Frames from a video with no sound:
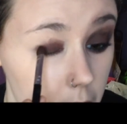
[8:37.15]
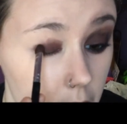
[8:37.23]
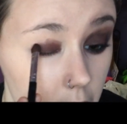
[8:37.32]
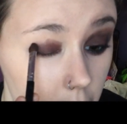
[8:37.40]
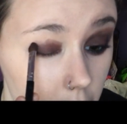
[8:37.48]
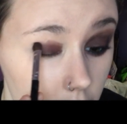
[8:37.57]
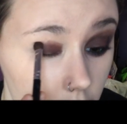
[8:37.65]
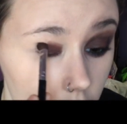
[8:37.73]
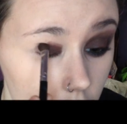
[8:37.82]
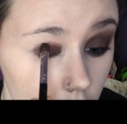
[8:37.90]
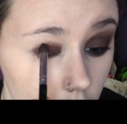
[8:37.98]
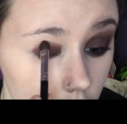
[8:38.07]
it.
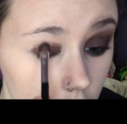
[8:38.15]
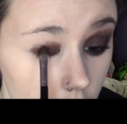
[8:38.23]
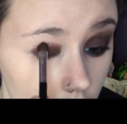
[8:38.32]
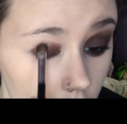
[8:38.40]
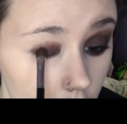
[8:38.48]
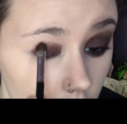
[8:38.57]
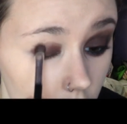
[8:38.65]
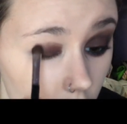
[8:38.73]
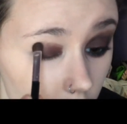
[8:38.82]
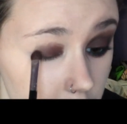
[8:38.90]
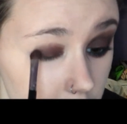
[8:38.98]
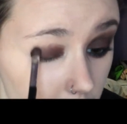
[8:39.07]

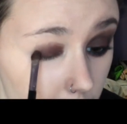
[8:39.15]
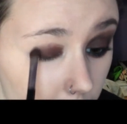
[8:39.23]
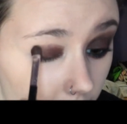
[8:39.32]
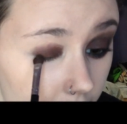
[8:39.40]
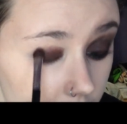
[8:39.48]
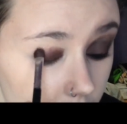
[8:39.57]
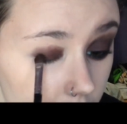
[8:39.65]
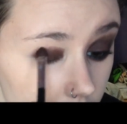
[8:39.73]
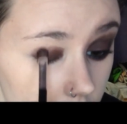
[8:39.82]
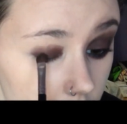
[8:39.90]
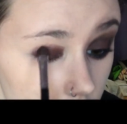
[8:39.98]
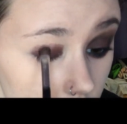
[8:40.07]
I just try and pack it on.